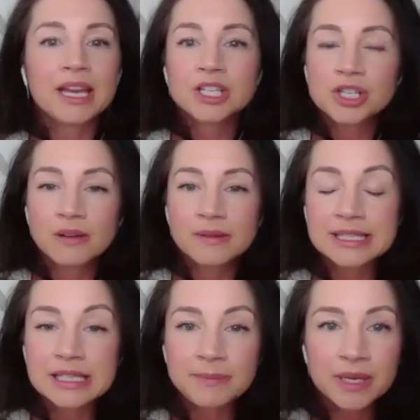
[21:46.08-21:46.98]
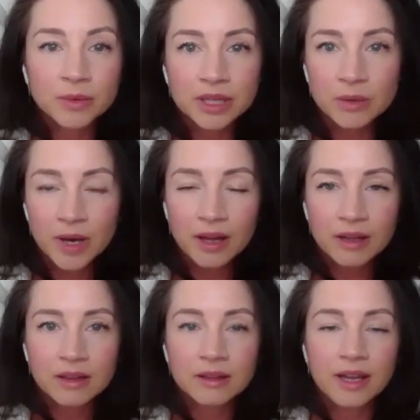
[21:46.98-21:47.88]
Making sure I was sleeping really
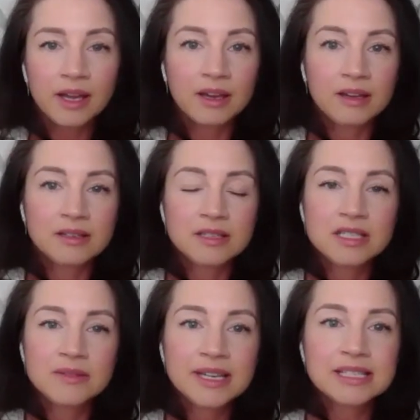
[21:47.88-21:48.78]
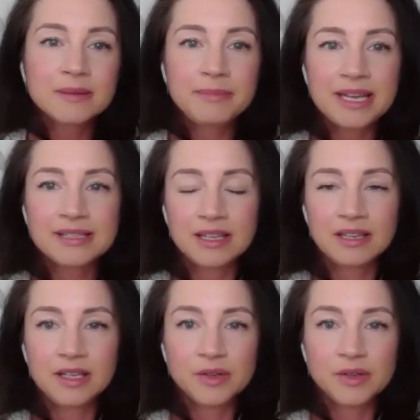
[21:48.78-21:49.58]
well and doing some basic,